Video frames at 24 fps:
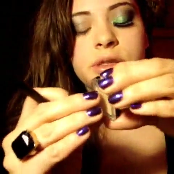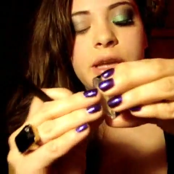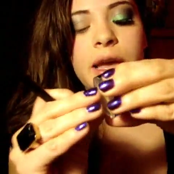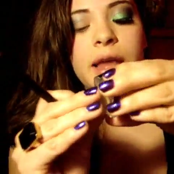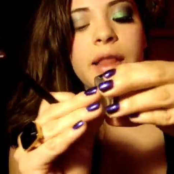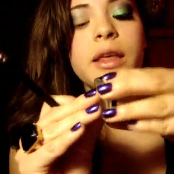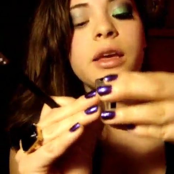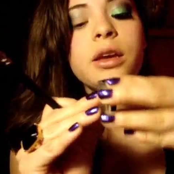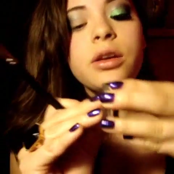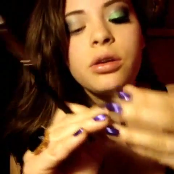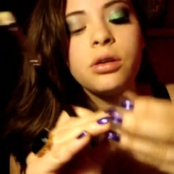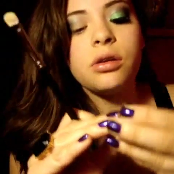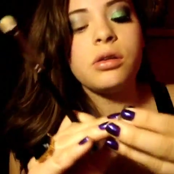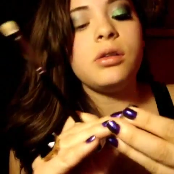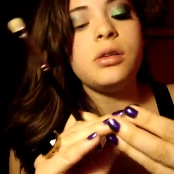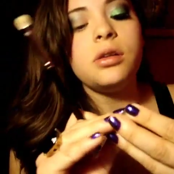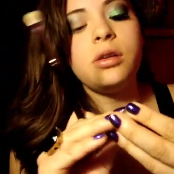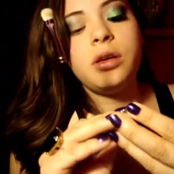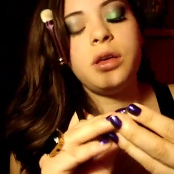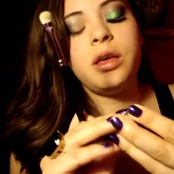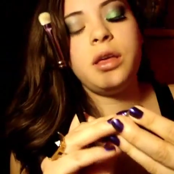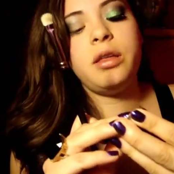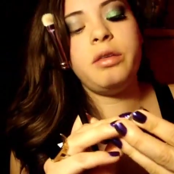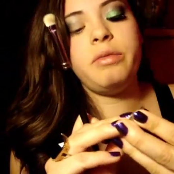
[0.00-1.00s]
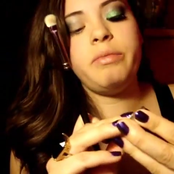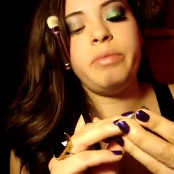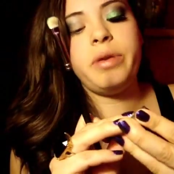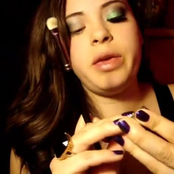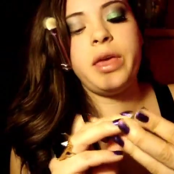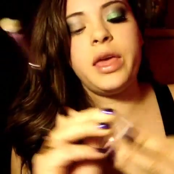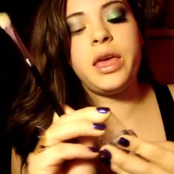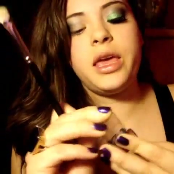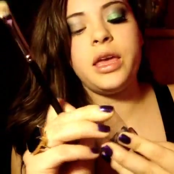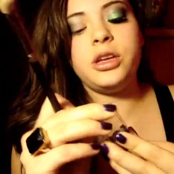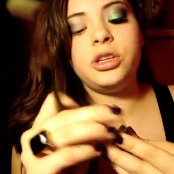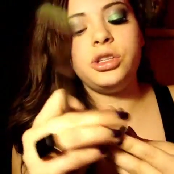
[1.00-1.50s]
Sally Girl in
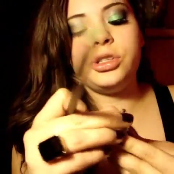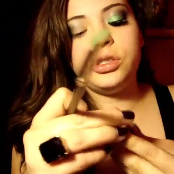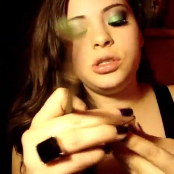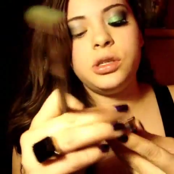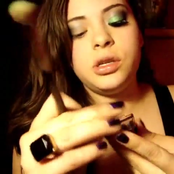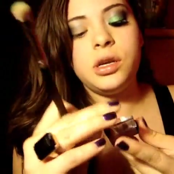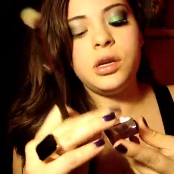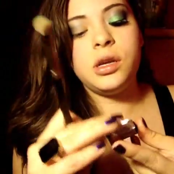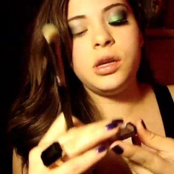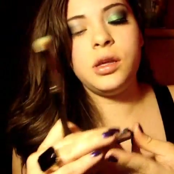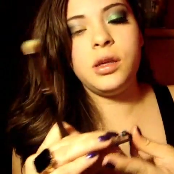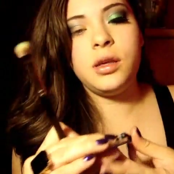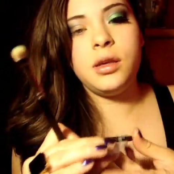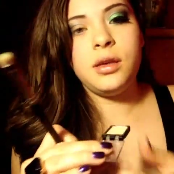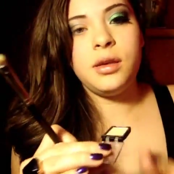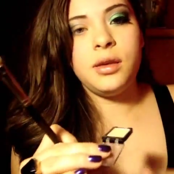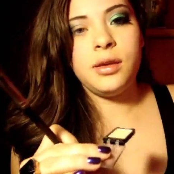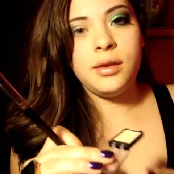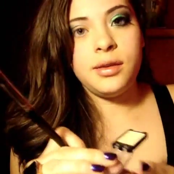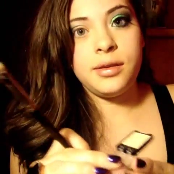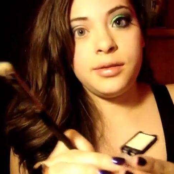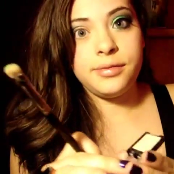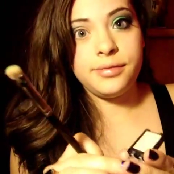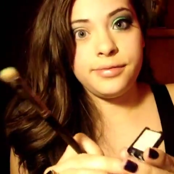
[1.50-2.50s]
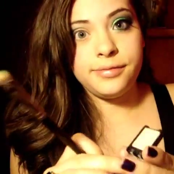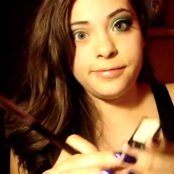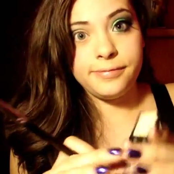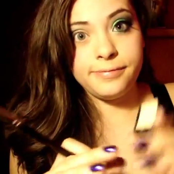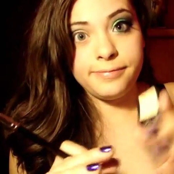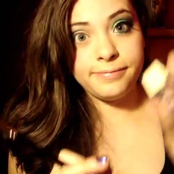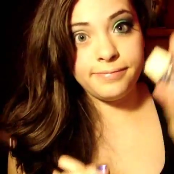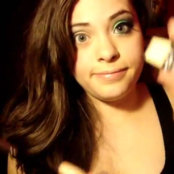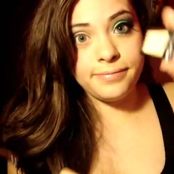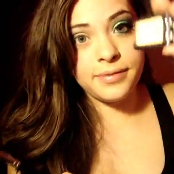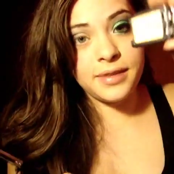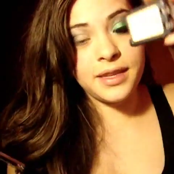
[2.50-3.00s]
beige.
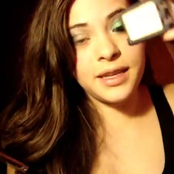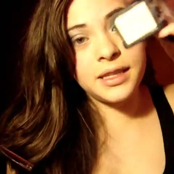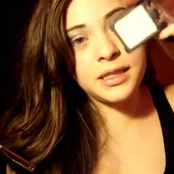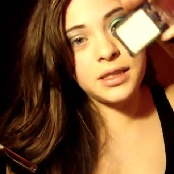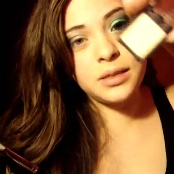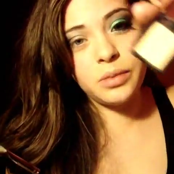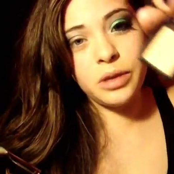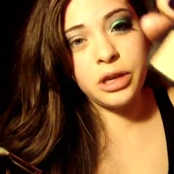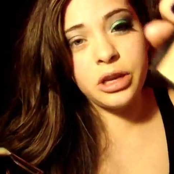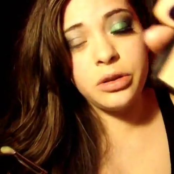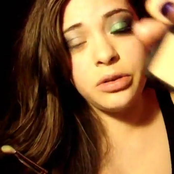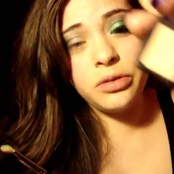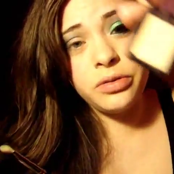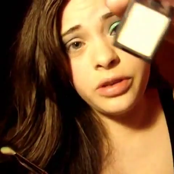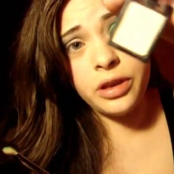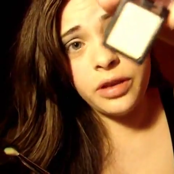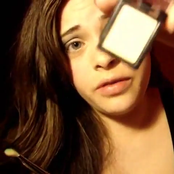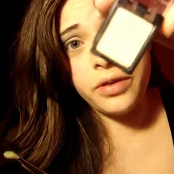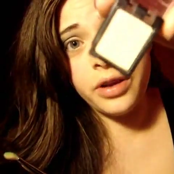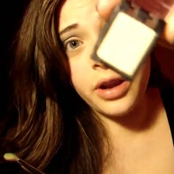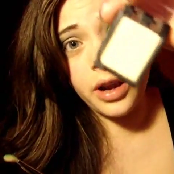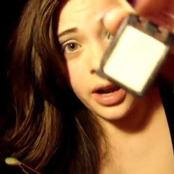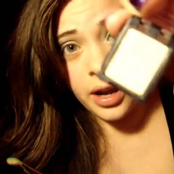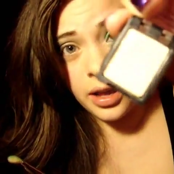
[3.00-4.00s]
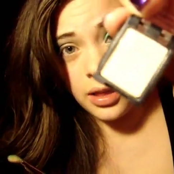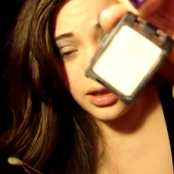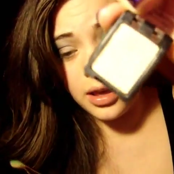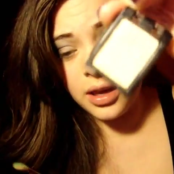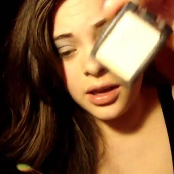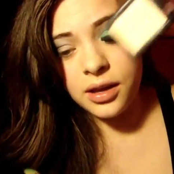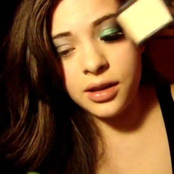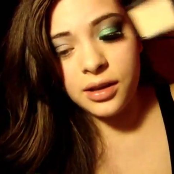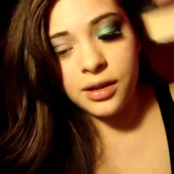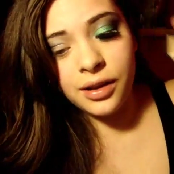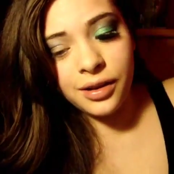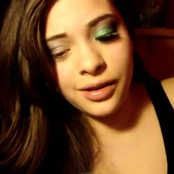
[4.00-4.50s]
It's my new favorite
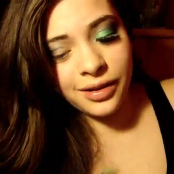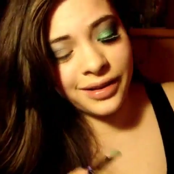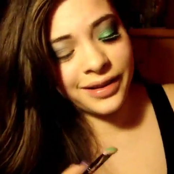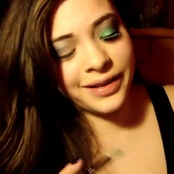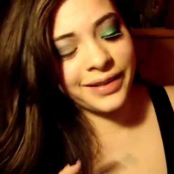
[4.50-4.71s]
highlight.